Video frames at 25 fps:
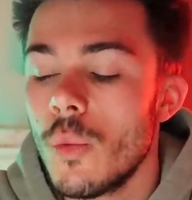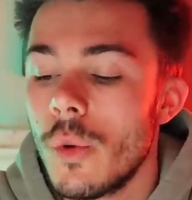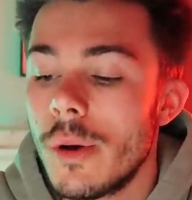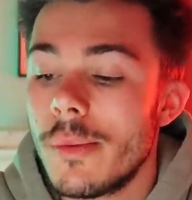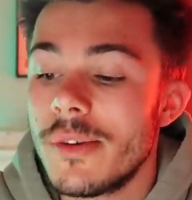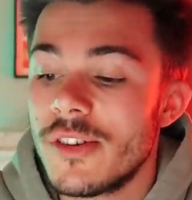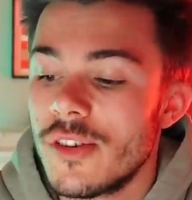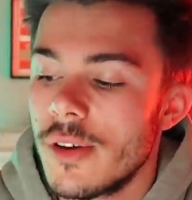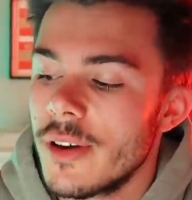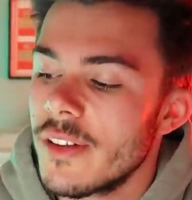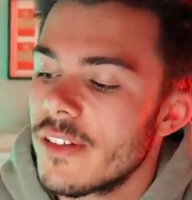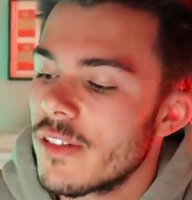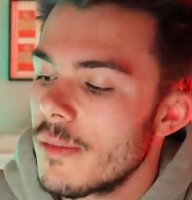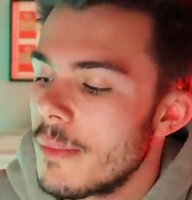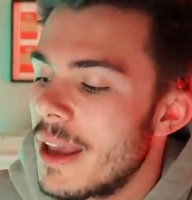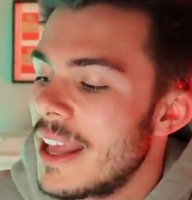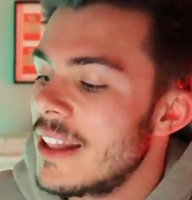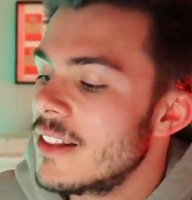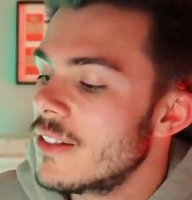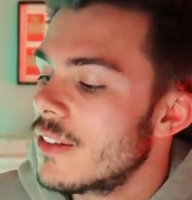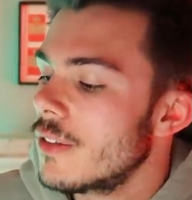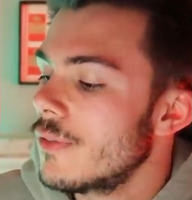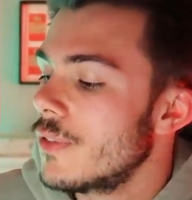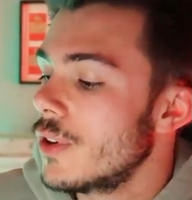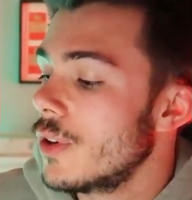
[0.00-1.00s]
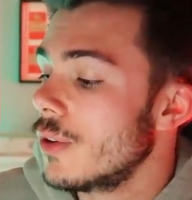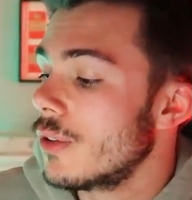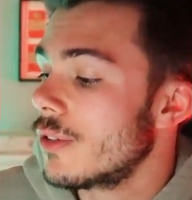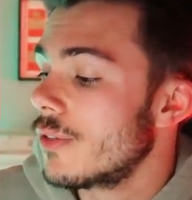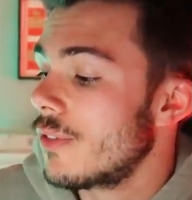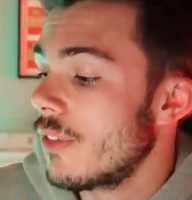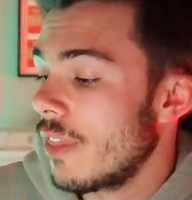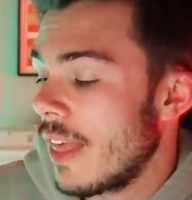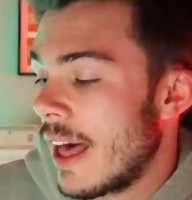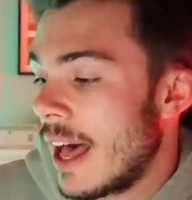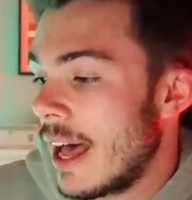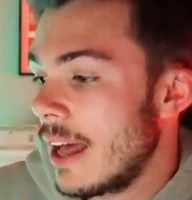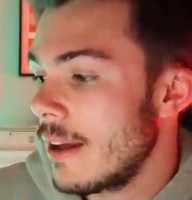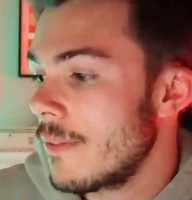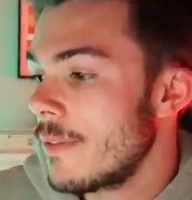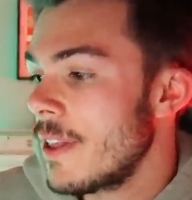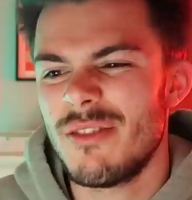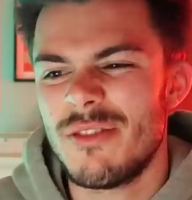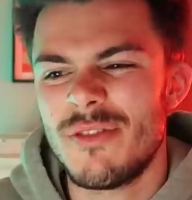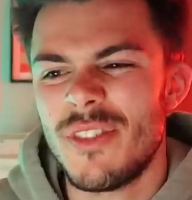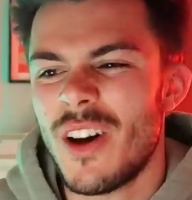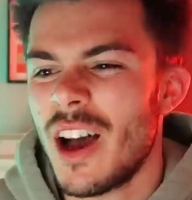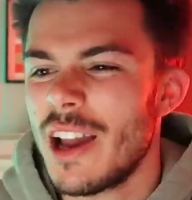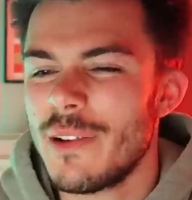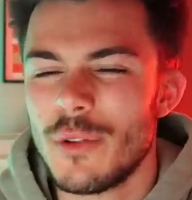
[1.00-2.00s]
we were doing some interviews for that,
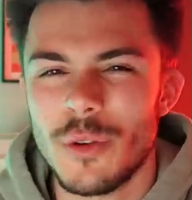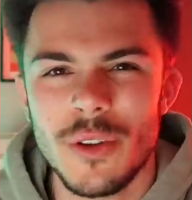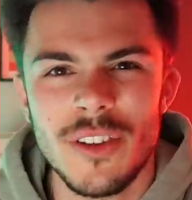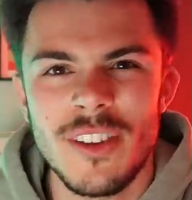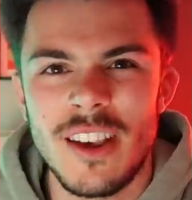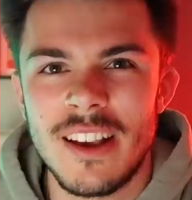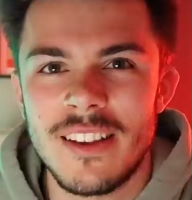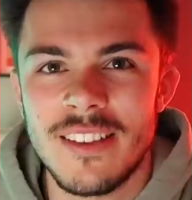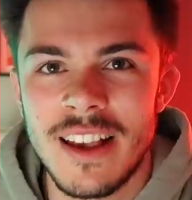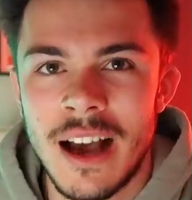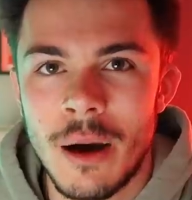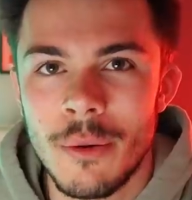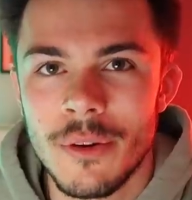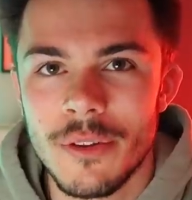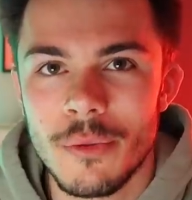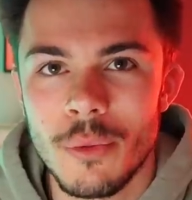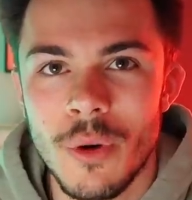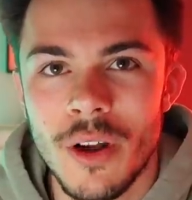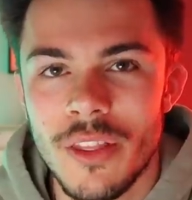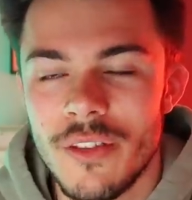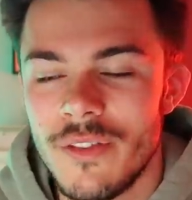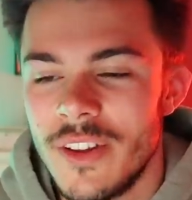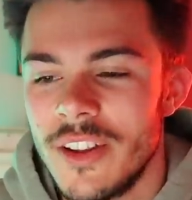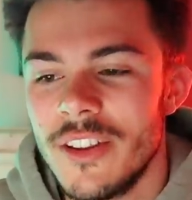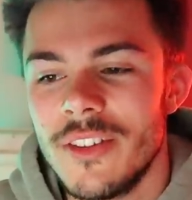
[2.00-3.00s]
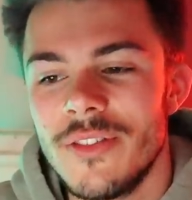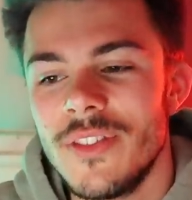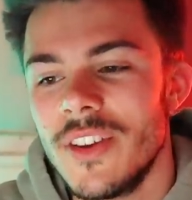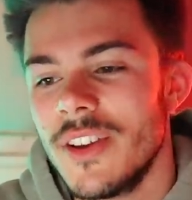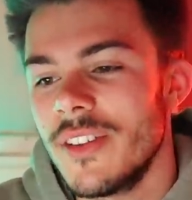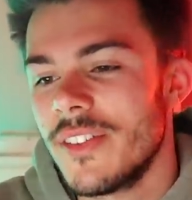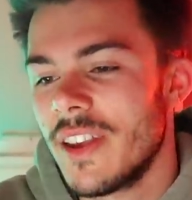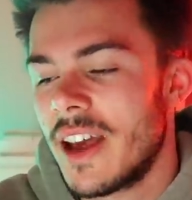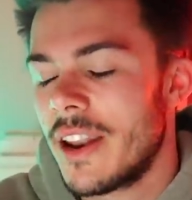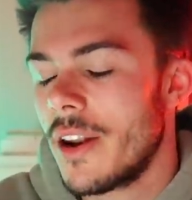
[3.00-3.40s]
five or six hours worth of interviews,